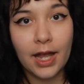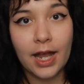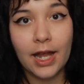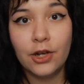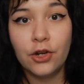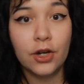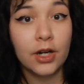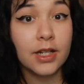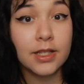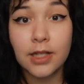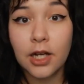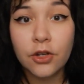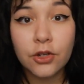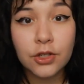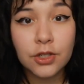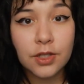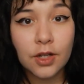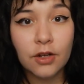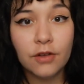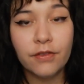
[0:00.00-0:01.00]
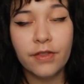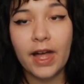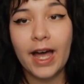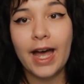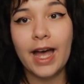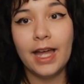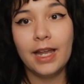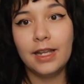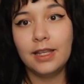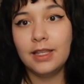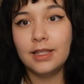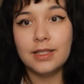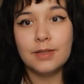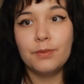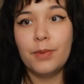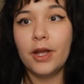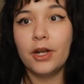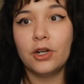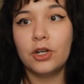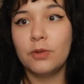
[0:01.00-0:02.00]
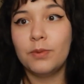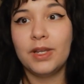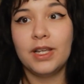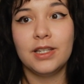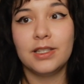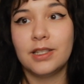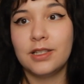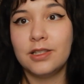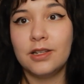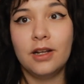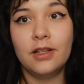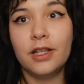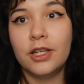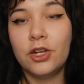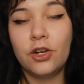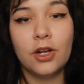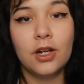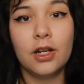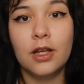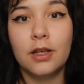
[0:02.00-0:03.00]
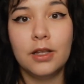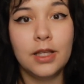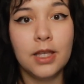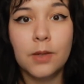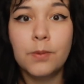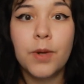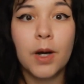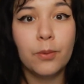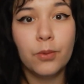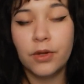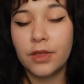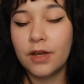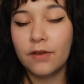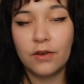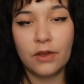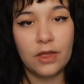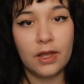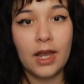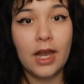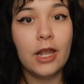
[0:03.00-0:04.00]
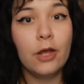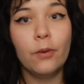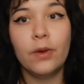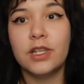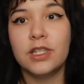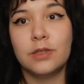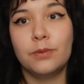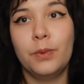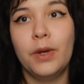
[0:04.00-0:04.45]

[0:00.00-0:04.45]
and you're gonna tell yourself that it's better because it's not like you're gonna keep up with everything anyways.